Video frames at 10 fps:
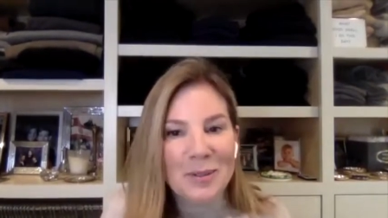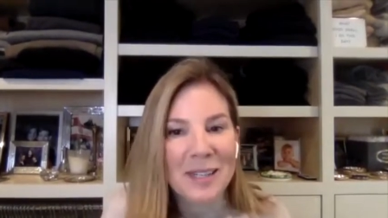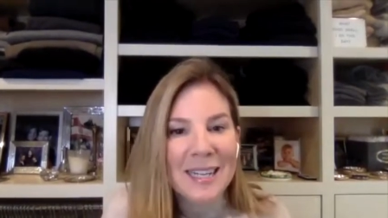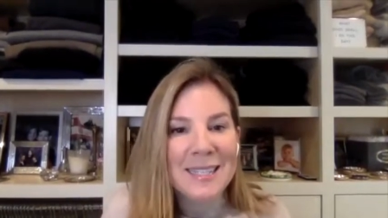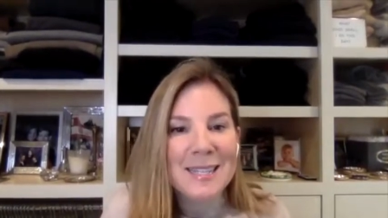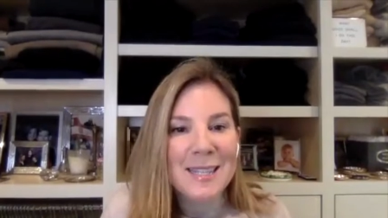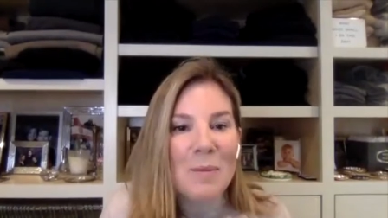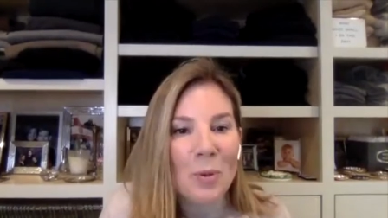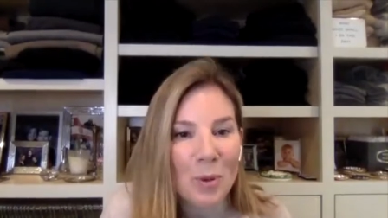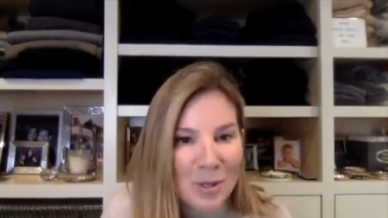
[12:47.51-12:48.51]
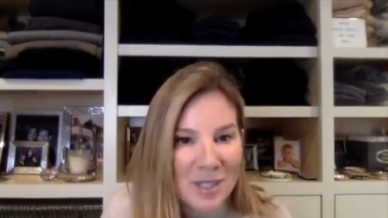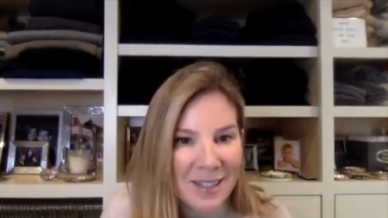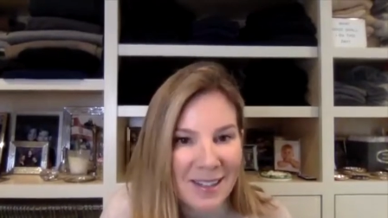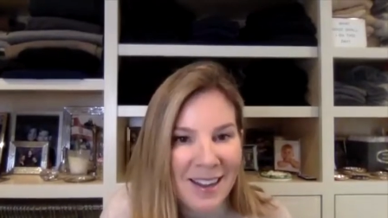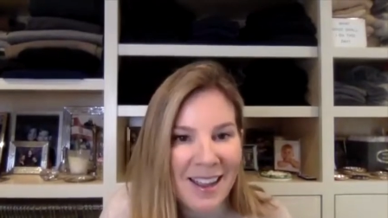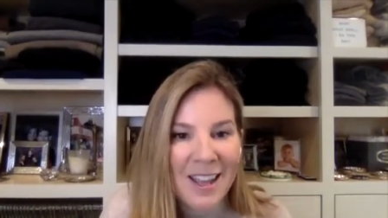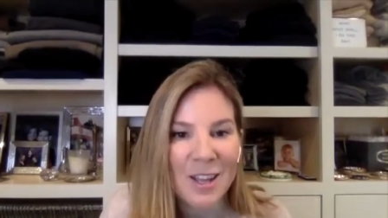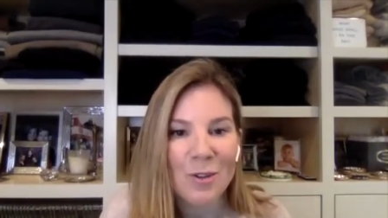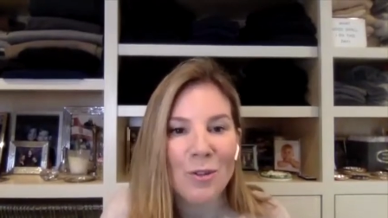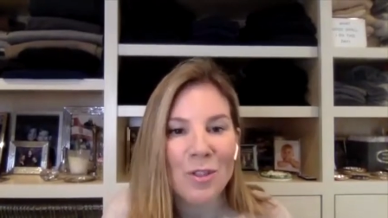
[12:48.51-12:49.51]
It isn't that person.
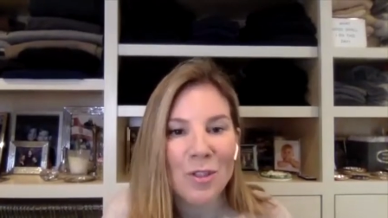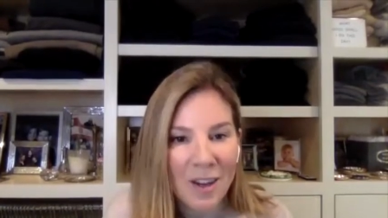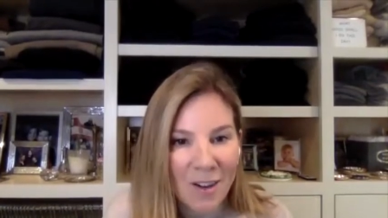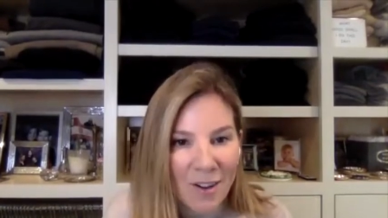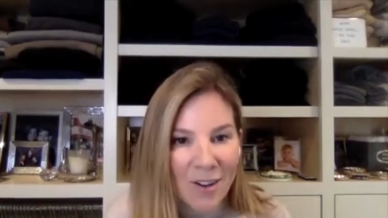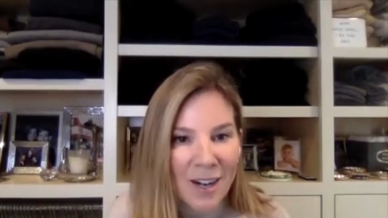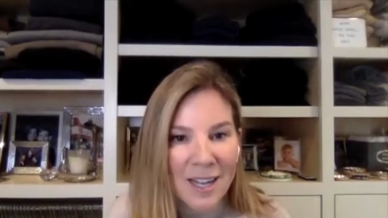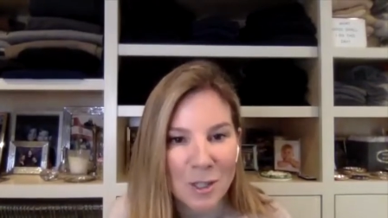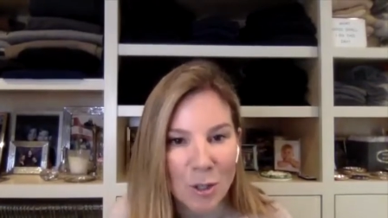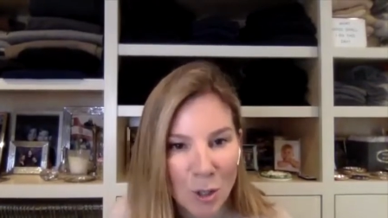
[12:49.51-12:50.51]
You're there as a